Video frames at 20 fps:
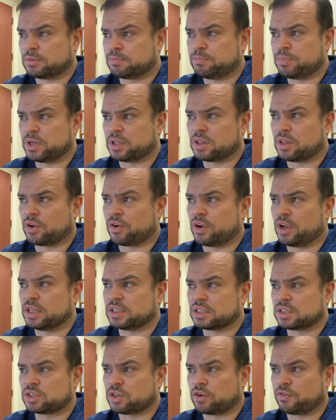but there
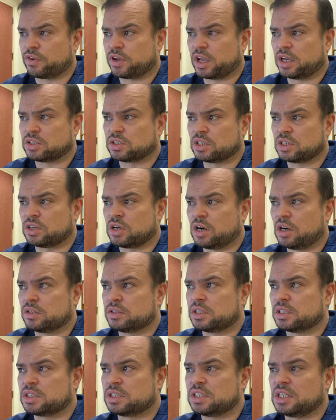is a certification
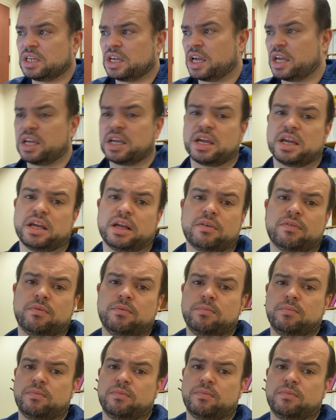called the CAA